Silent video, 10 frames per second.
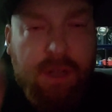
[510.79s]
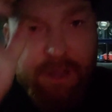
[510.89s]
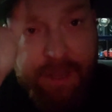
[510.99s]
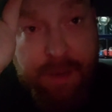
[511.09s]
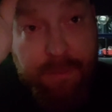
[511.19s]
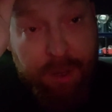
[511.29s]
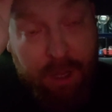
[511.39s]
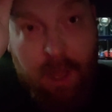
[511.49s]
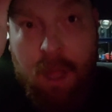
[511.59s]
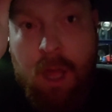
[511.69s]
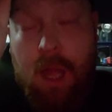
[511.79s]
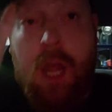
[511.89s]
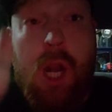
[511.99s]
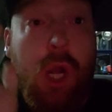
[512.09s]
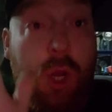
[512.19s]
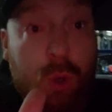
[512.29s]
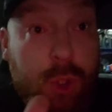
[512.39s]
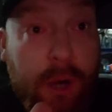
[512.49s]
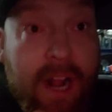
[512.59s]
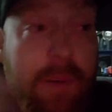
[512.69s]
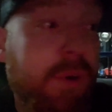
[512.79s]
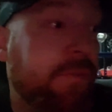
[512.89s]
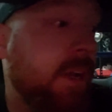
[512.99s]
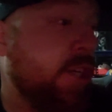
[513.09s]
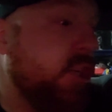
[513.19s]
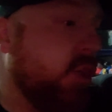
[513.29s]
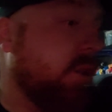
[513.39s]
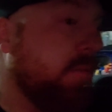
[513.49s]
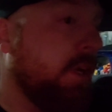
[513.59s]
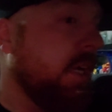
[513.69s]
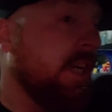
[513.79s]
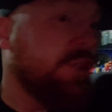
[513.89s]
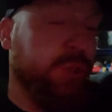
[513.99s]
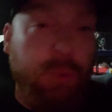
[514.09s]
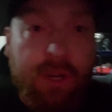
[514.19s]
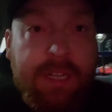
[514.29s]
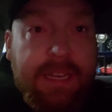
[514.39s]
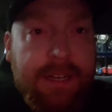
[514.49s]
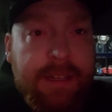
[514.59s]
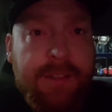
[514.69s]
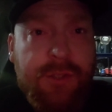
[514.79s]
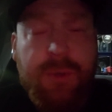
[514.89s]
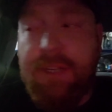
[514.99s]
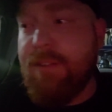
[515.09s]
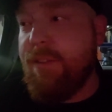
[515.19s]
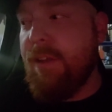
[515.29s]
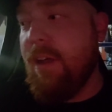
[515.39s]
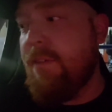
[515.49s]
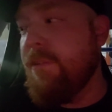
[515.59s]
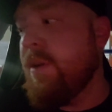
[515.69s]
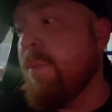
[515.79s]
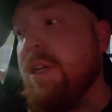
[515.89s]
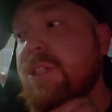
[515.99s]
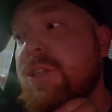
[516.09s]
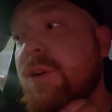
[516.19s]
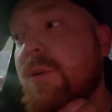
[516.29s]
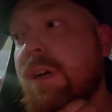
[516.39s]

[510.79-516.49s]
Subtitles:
I am no track professional, but I do want to get into it very much so.